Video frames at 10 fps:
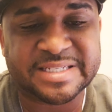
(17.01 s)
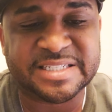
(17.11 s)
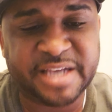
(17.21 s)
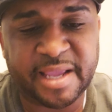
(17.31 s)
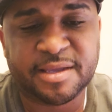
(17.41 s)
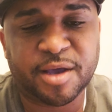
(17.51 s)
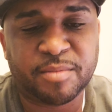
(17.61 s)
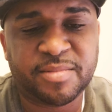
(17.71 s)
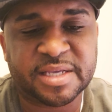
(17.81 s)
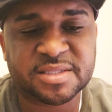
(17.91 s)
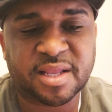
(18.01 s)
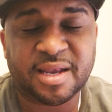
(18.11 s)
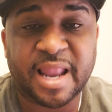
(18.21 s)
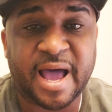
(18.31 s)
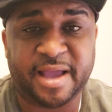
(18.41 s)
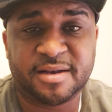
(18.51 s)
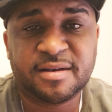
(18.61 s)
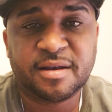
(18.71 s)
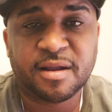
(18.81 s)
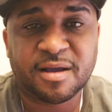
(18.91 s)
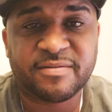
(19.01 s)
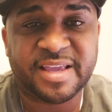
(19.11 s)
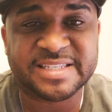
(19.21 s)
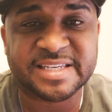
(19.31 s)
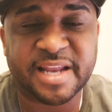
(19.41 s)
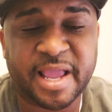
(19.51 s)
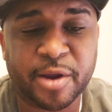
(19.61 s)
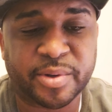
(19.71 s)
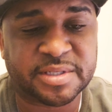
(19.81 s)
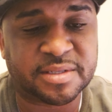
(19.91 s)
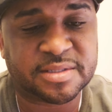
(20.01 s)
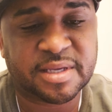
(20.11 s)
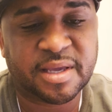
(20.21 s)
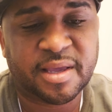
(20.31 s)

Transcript: Jacob is the lot of his inheritance.